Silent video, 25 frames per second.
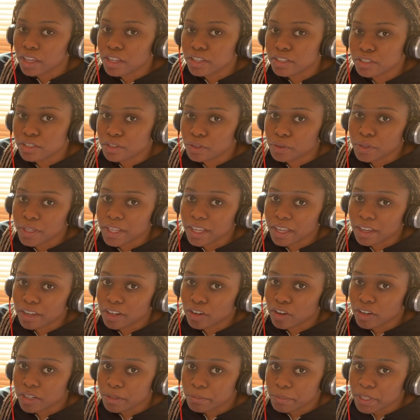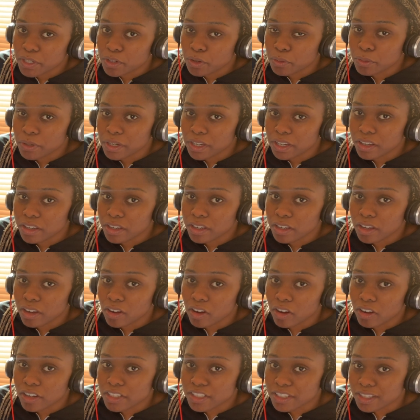so yeah gonna be going
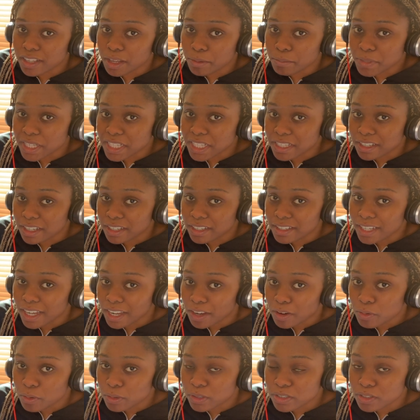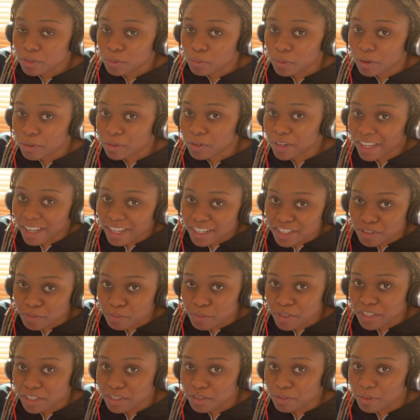Onto that meeting now, so I'll catch up
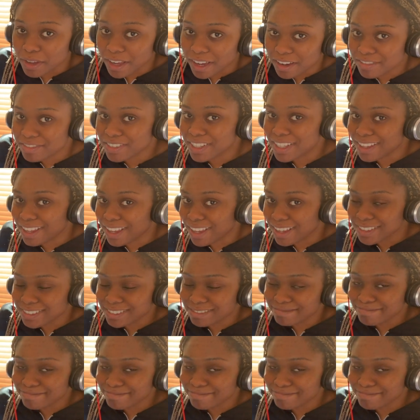with you after that.